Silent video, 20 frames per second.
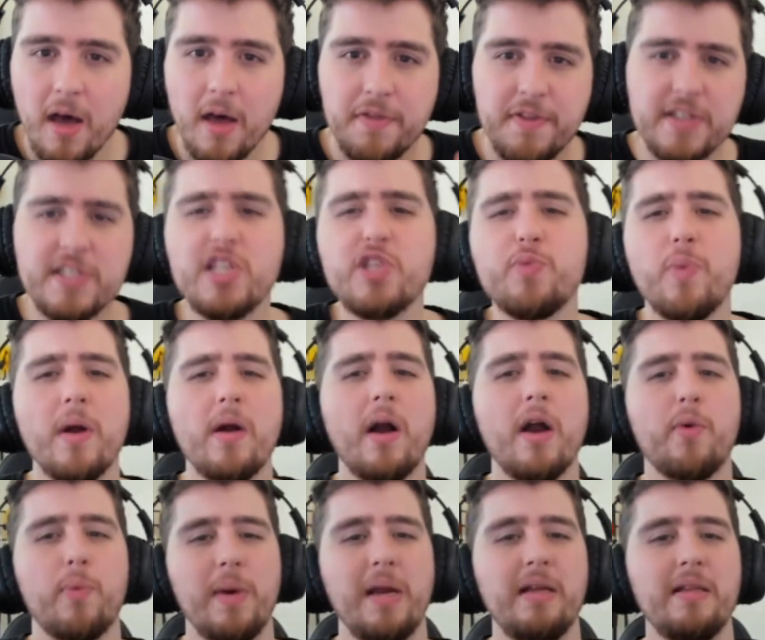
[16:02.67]
This is where I
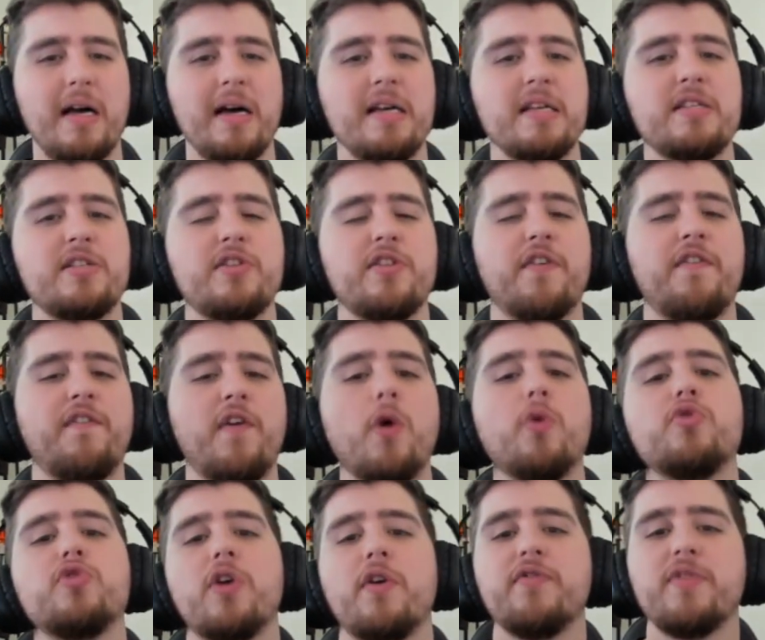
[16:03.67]
realized the
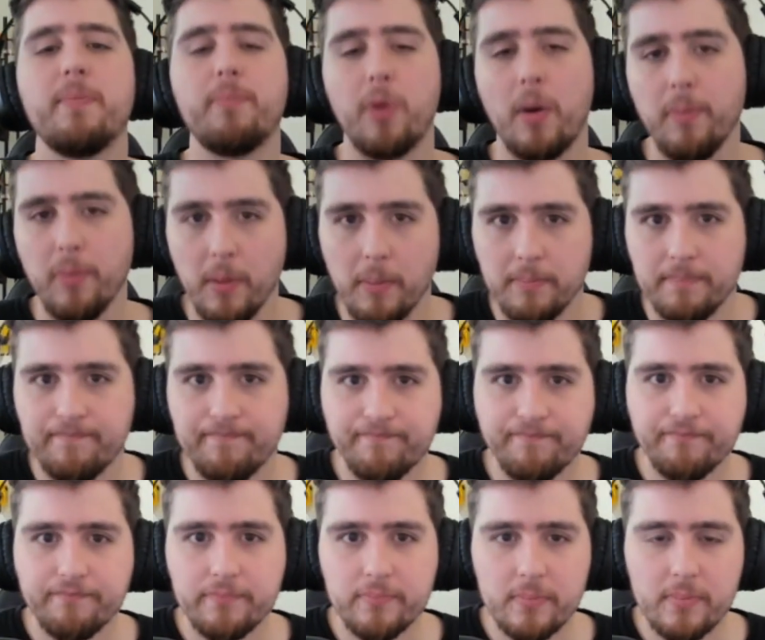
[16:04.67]
fault of the problem
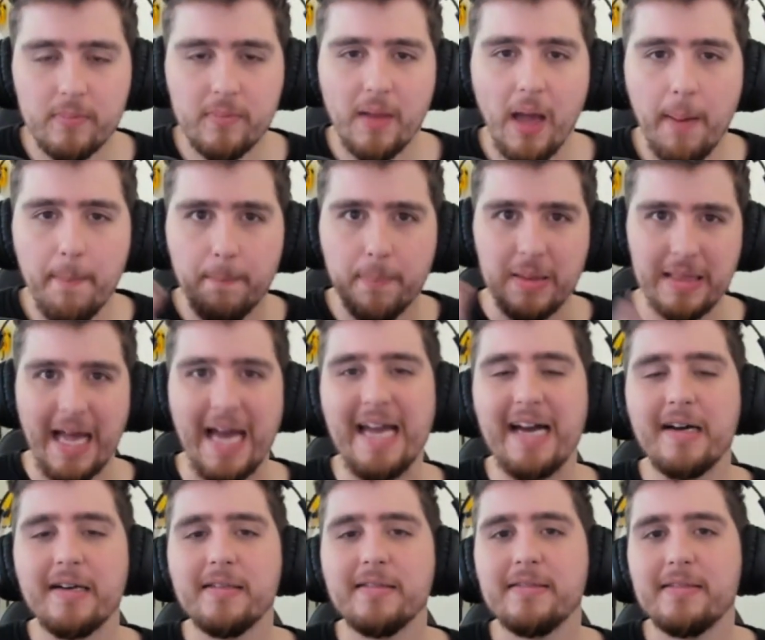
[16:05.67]

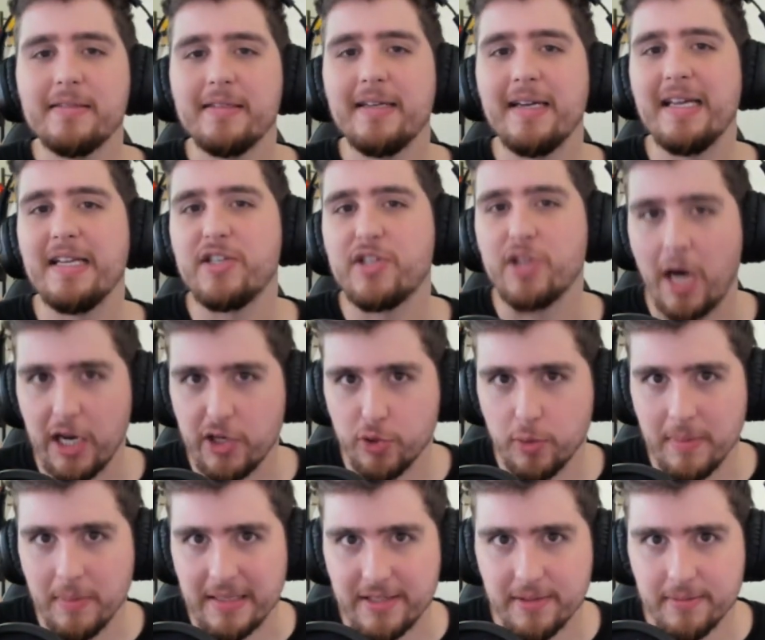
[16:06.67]
player
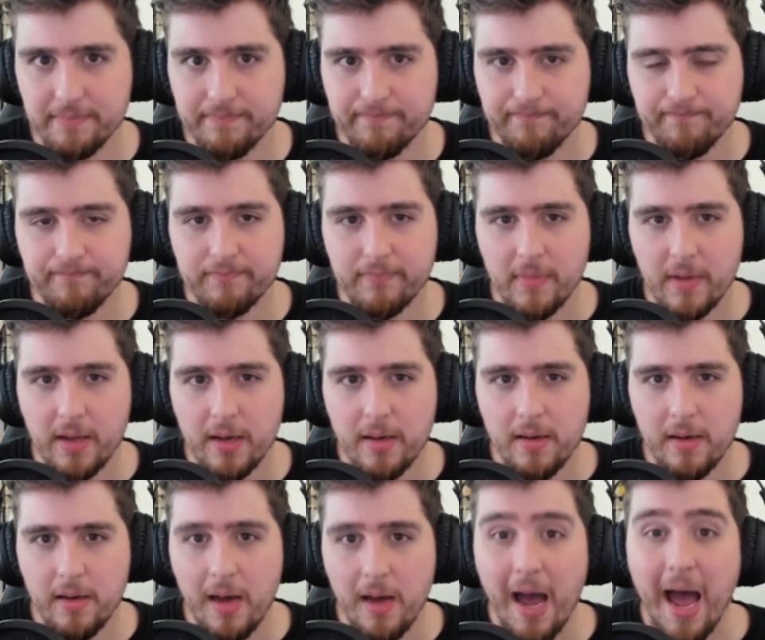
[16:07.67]
entitlement.
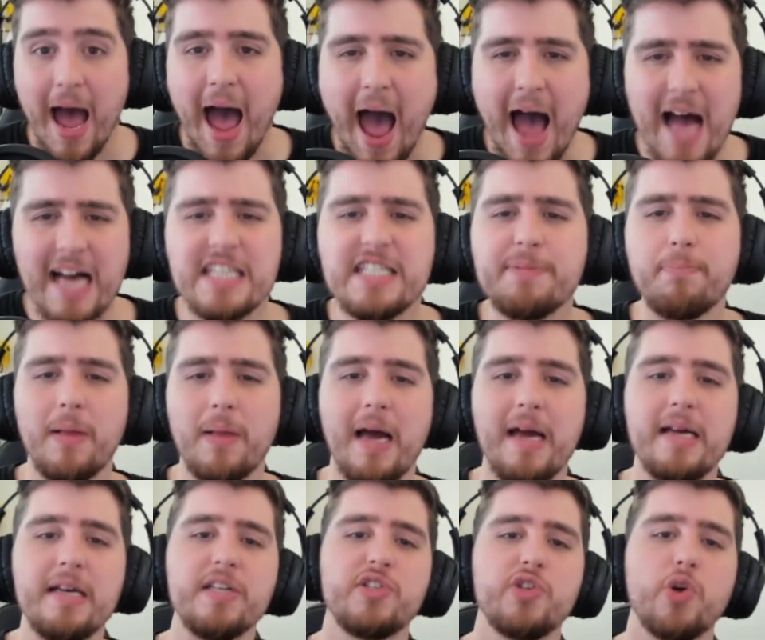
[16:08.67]
As
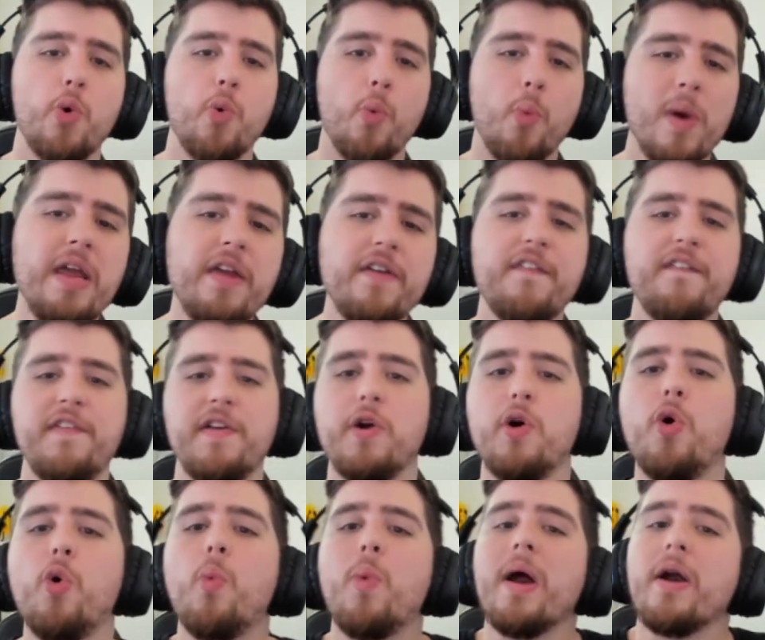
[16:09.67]
players, we
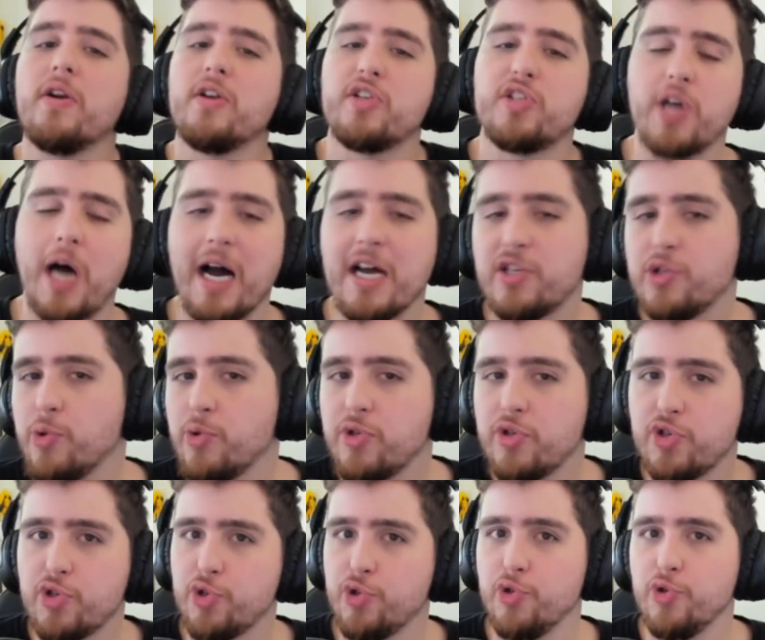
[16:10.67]
feel we're entitled
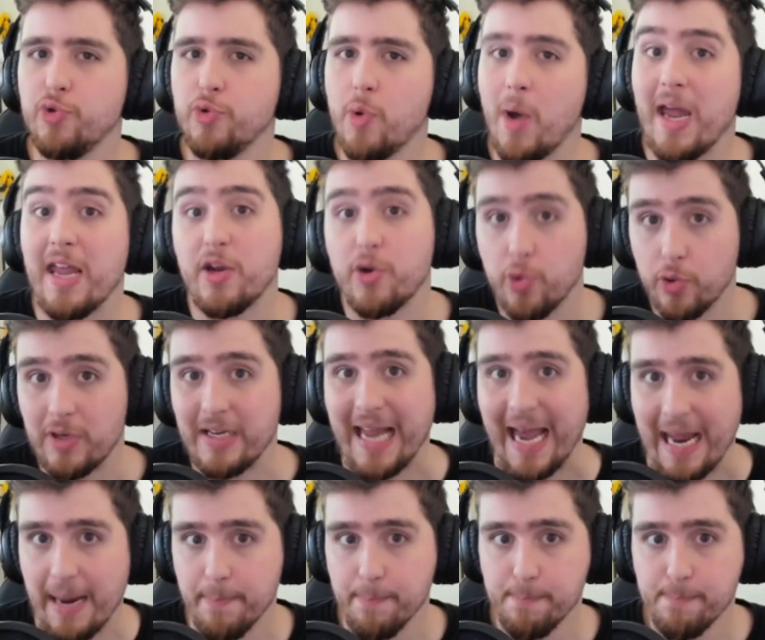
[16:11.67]
to a good
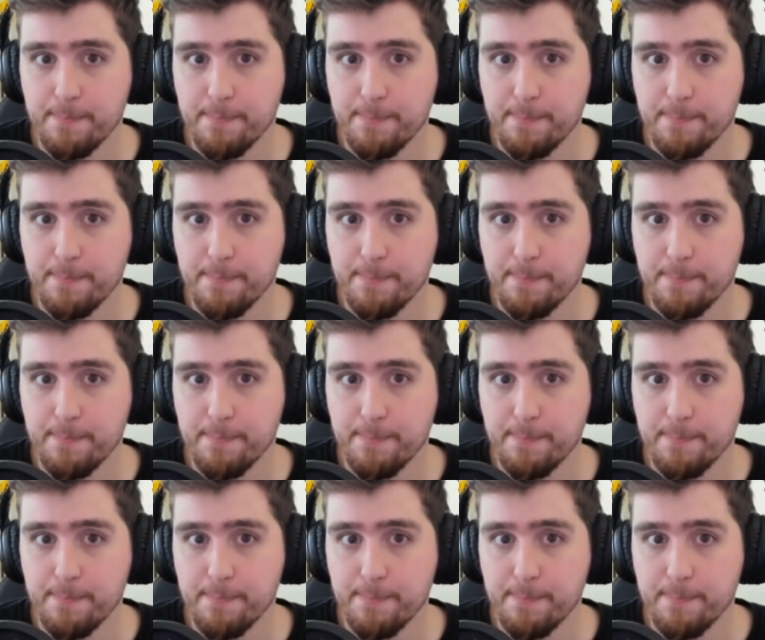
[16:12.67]
game.